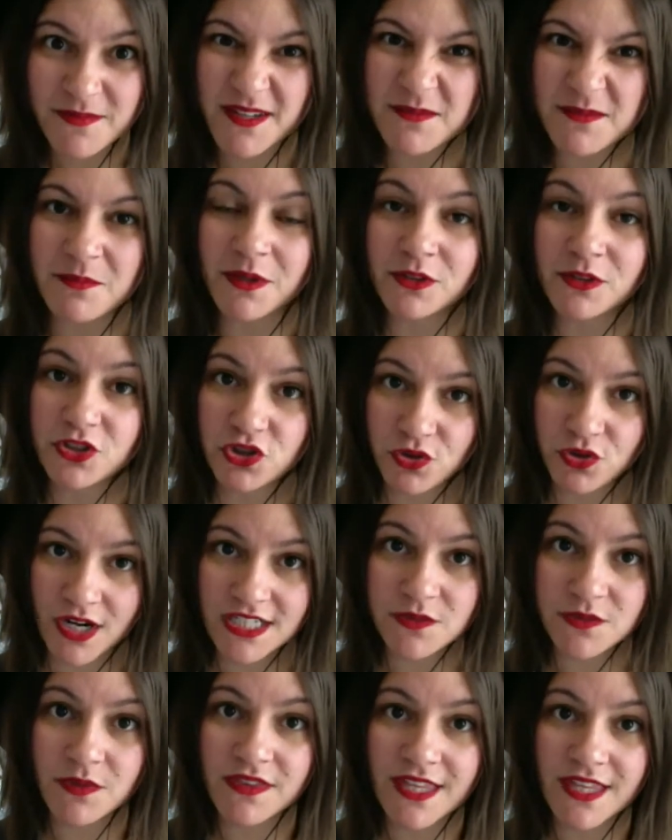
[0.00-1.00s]
and build
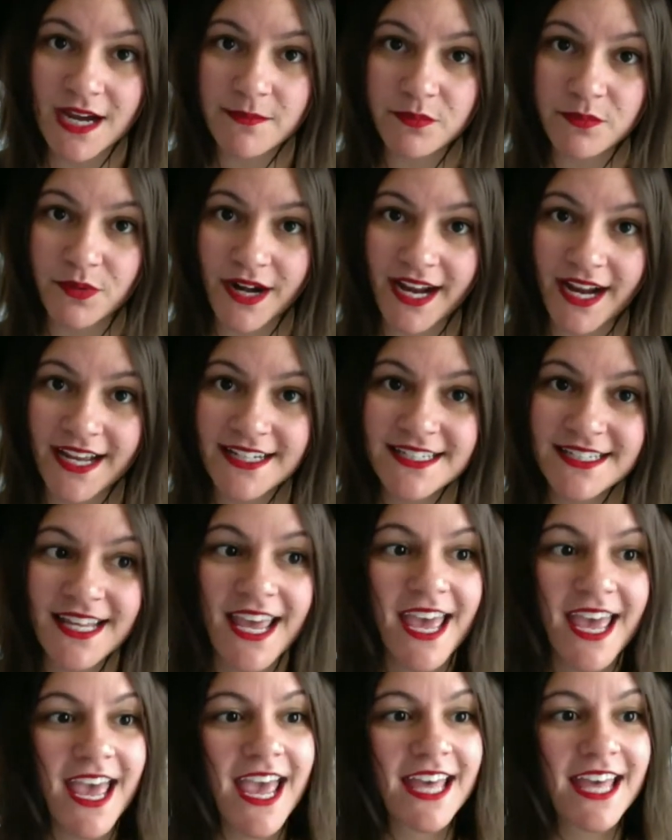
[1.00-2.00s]
trust with that brand
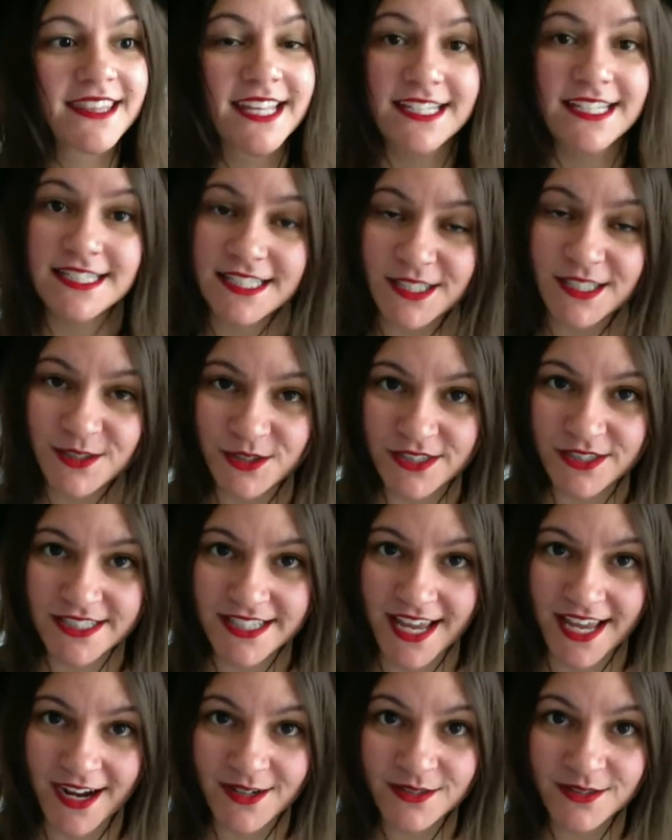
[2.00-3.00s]
and they see your
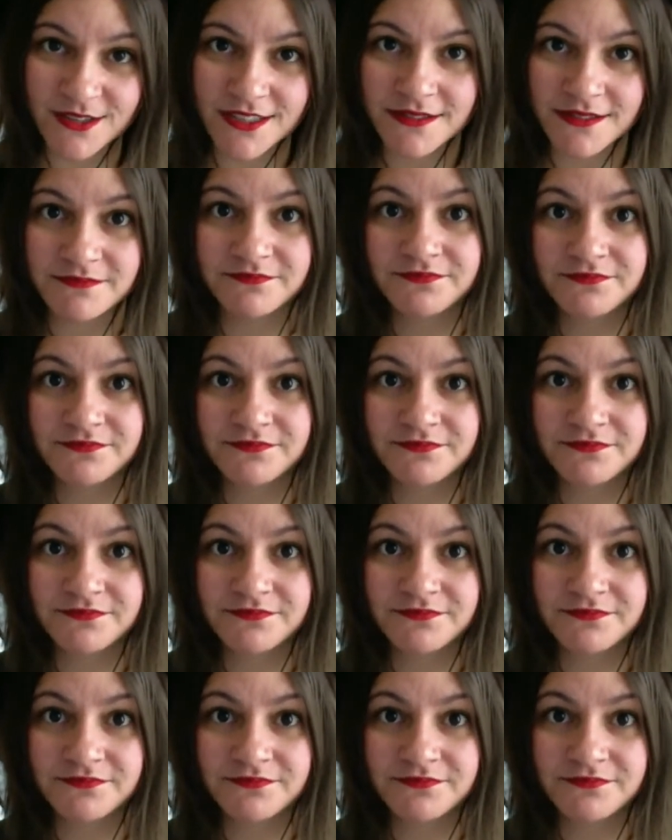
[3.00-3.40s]
sales